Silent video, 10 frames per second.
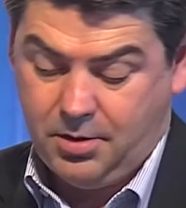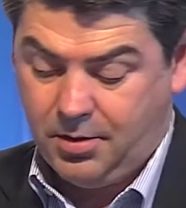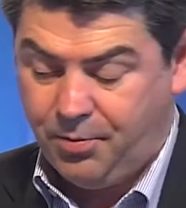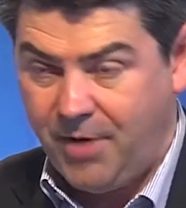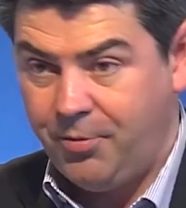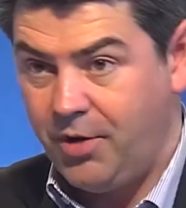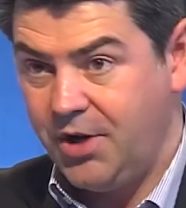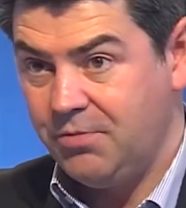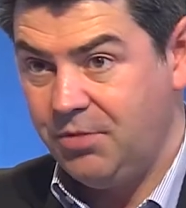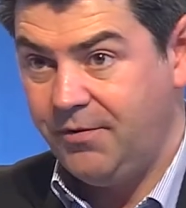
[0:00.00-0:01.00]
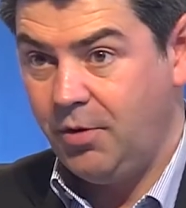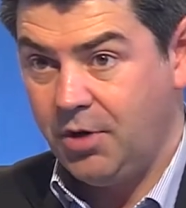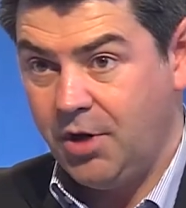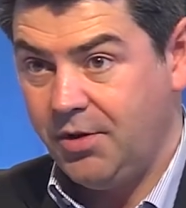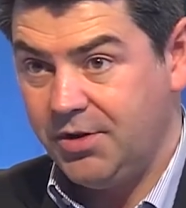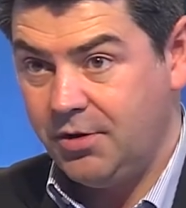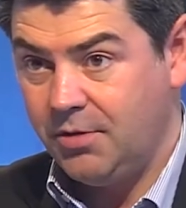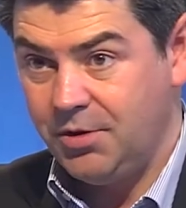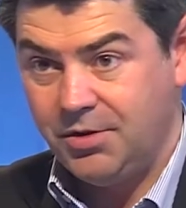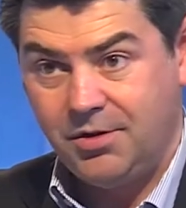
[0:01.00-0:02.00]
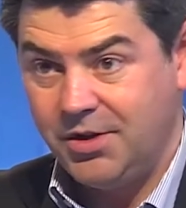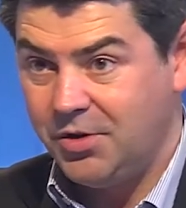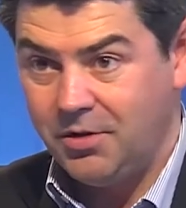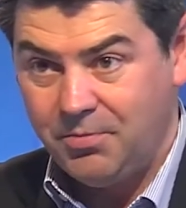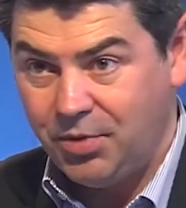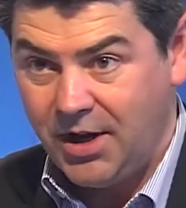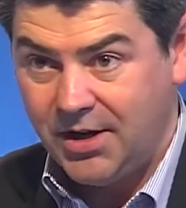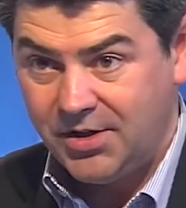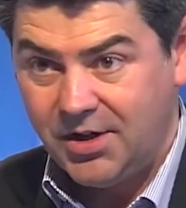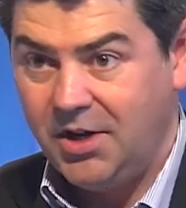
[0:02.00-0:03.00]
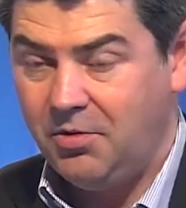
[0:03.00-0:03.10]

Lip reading: The preparation before we go to the tournament is all in place. Yeah.